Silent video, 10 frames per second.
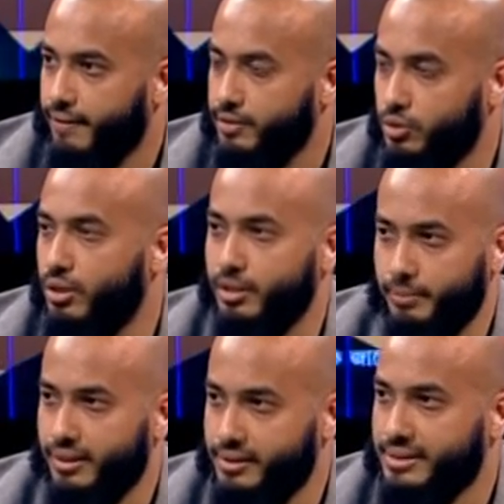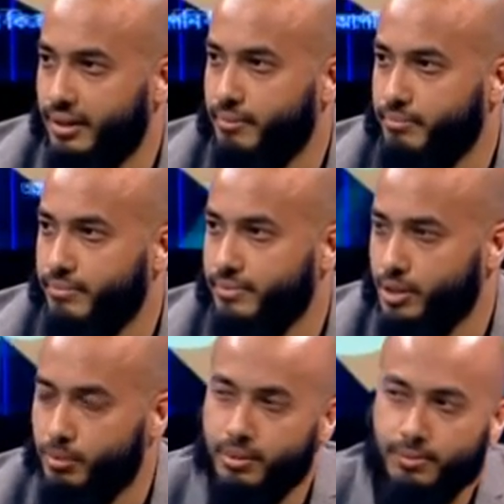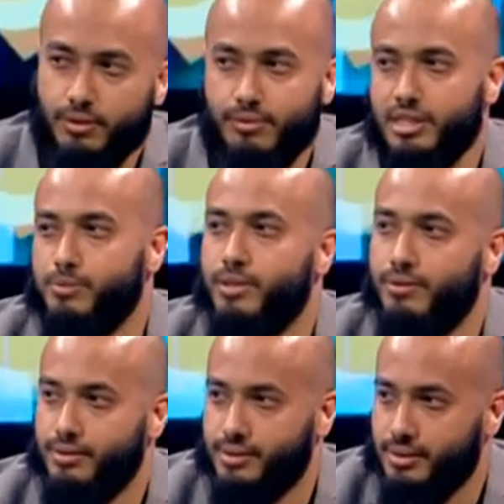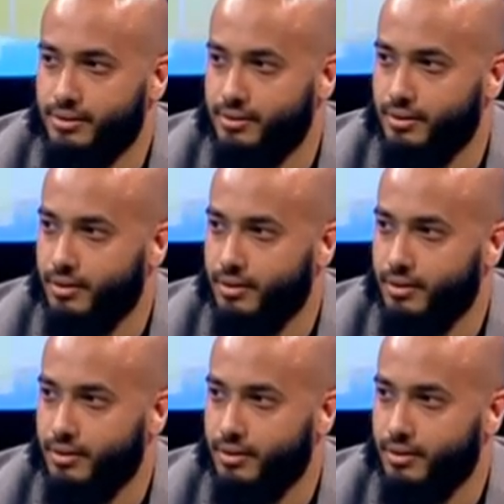to learn about Islam. Tell me about your experiences